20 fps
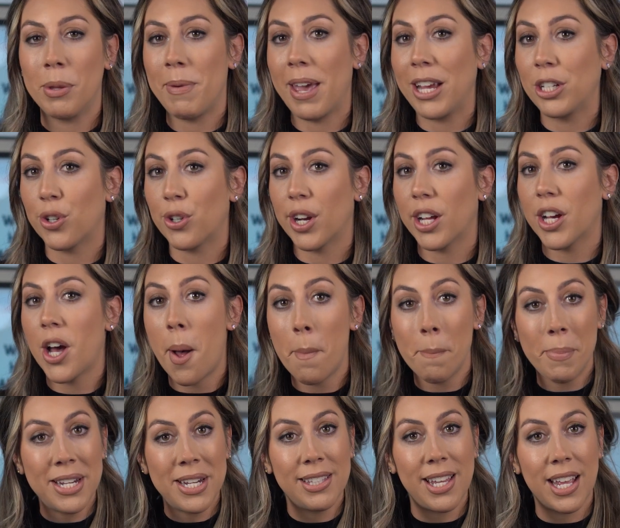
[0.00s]
make sure to
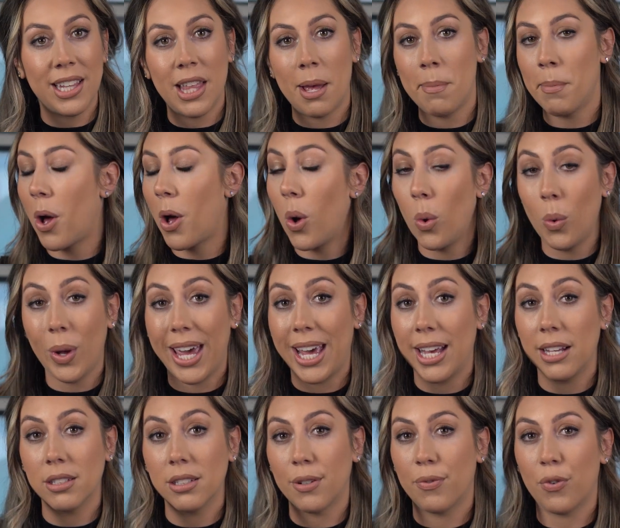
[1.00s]
compensate them
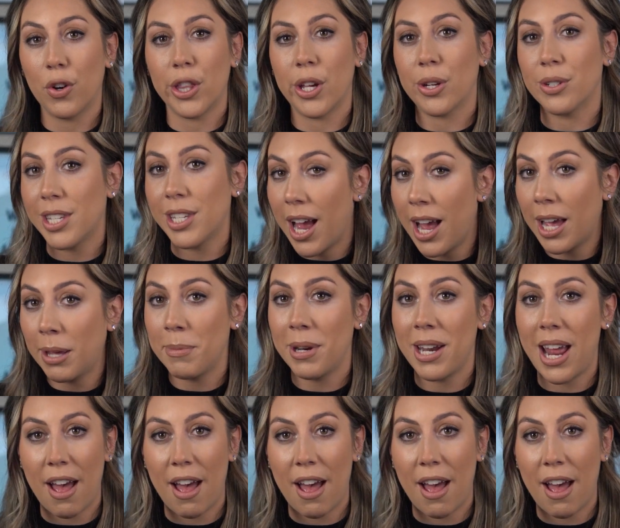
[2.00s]
always for their time and